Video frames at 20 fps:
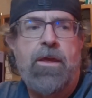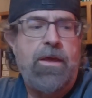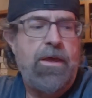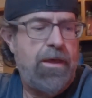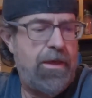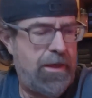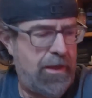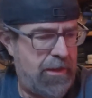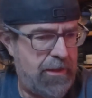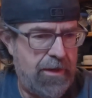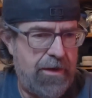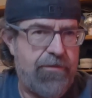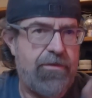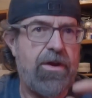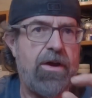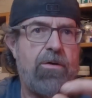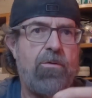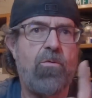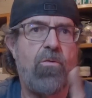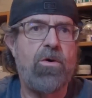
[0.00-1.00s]
and I've
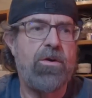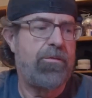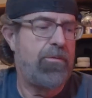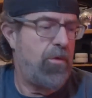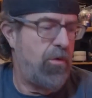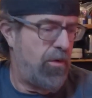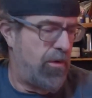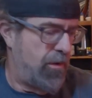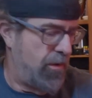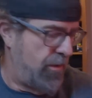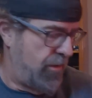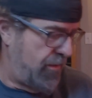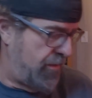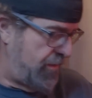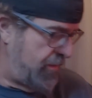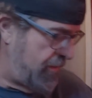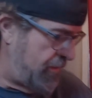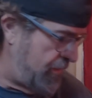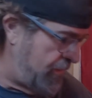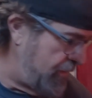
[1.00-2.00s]
got one more.
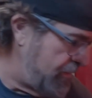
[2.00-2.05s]
This,